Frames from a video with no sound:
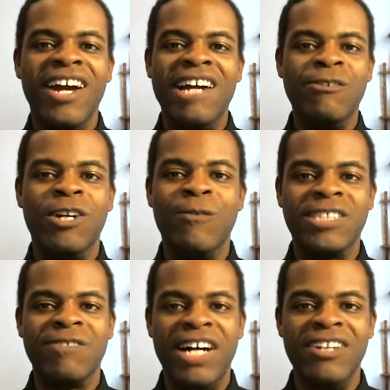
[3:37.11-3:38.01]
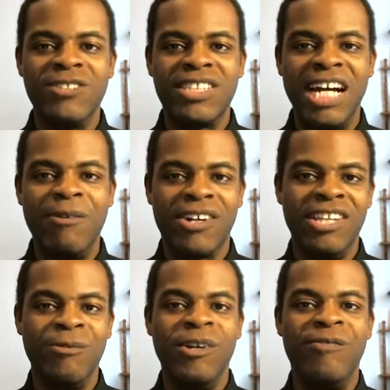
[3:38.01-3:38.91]
everyone wants to find Luke Skywalker,
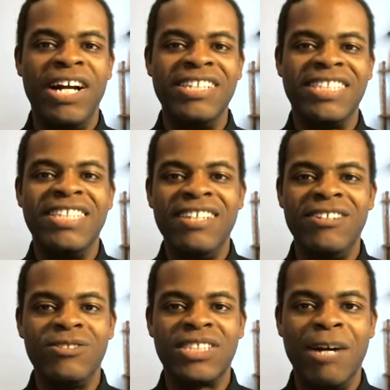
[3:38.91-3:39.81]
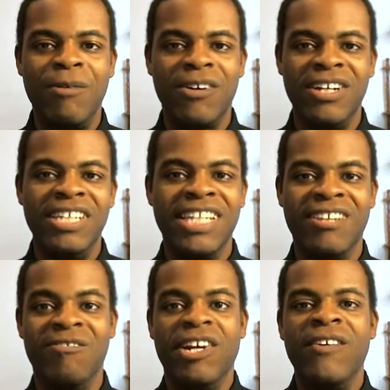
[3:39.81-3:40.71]
and then when you finally see Luke Skywalker, it's at
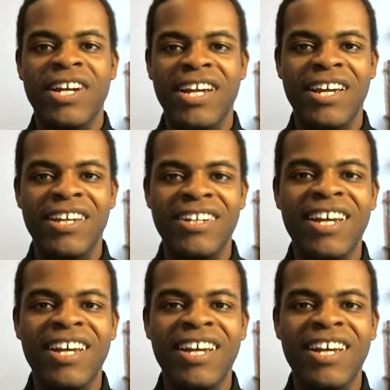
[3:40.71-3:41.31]
the very end.